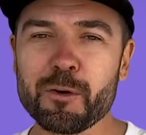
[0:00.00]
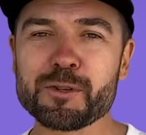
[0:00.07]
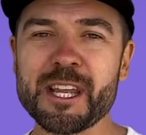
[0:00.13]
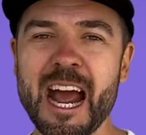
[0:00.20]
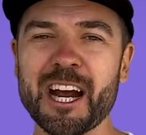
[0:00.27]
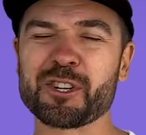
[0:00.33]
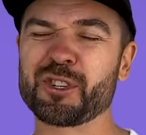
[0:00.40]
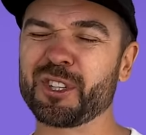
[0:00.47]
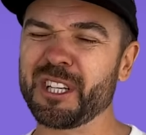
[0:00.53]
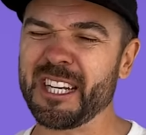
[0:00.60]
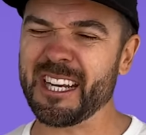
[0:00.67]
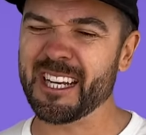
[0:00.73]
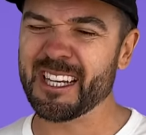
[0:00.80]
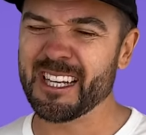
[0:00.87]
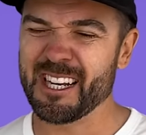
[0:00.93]

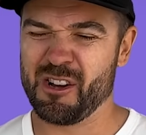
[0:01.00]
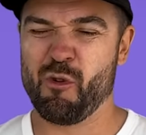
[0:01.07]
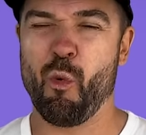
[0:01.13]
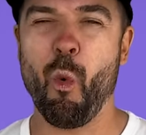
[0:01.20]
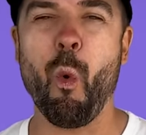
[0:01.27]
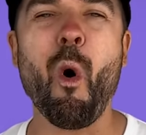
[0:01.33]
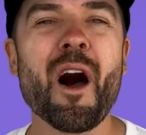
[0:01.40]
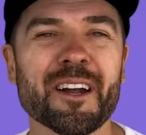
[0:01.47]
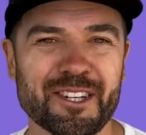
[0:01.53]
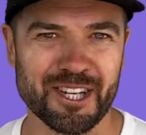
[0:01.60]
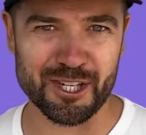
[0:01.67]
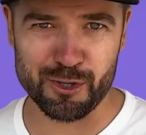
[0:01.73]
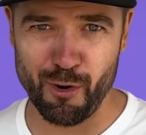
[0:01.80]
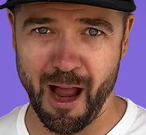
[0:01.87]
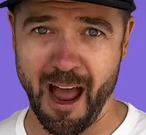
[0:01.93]
actually want
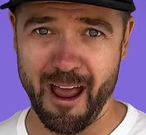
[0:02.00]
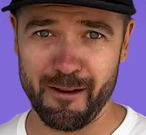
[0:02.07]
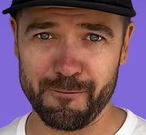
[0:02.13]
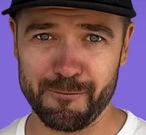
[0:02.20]
to drive.